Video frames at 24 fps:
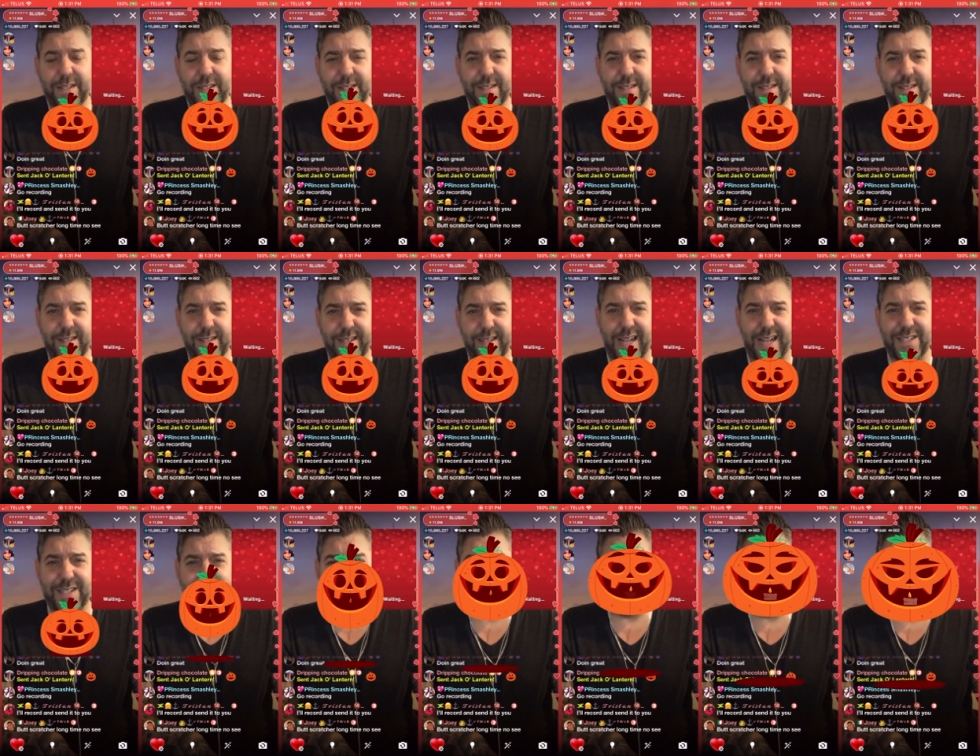Guess
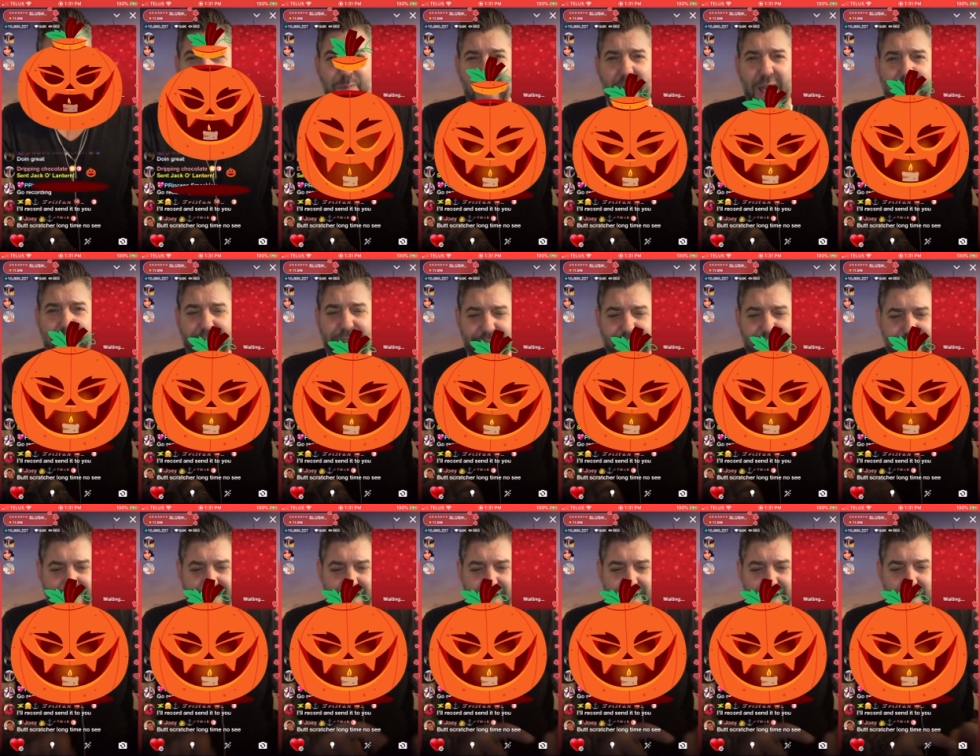who's back?
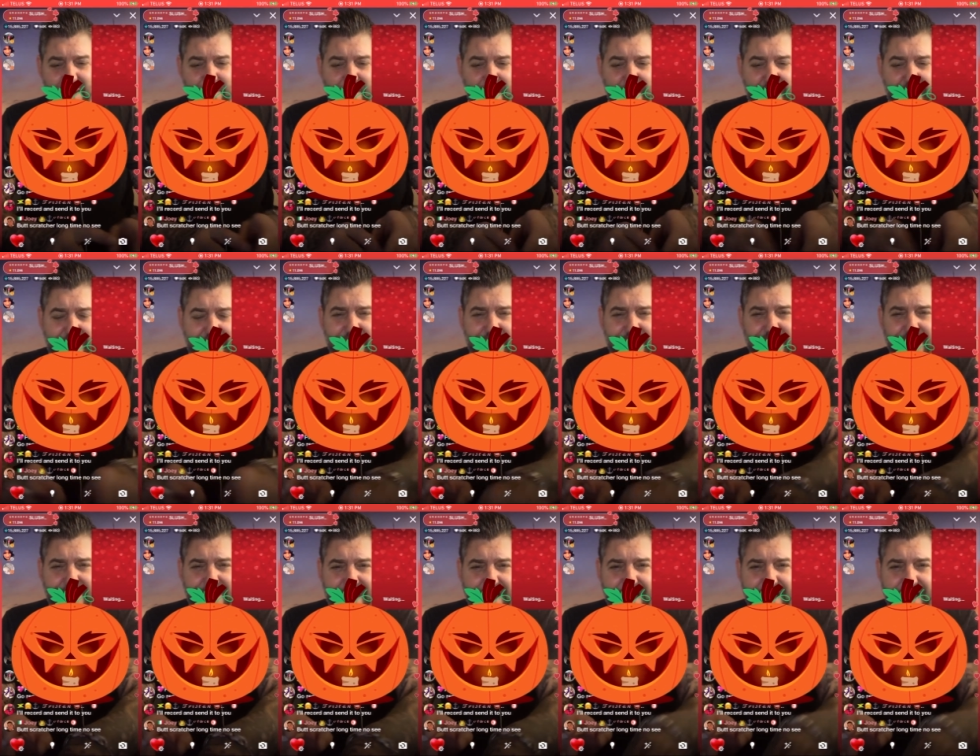Back
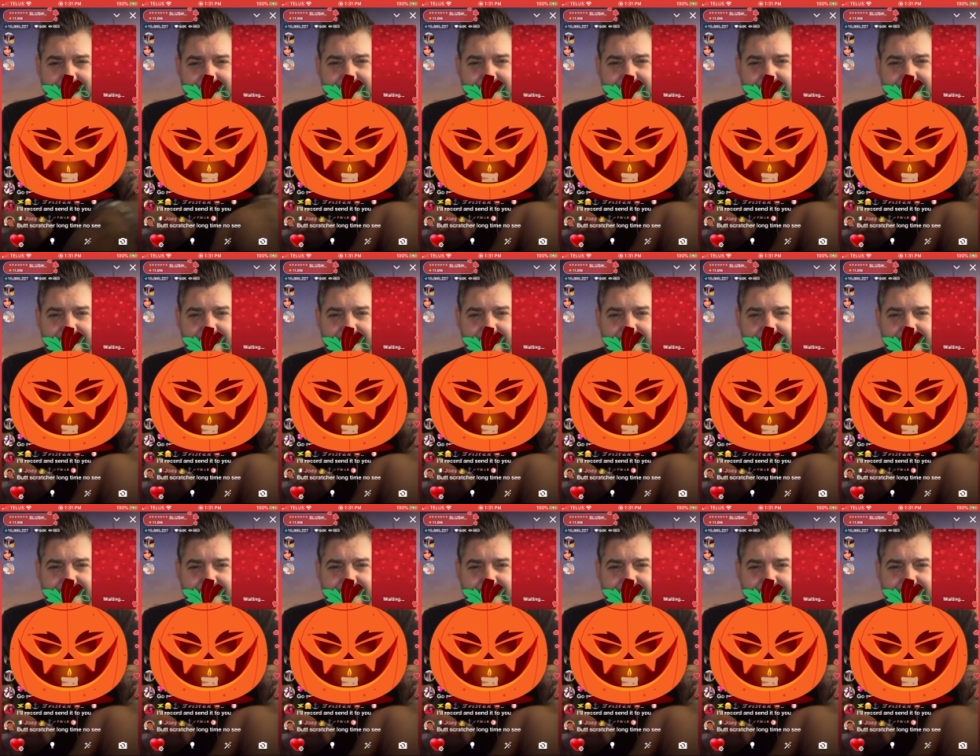again.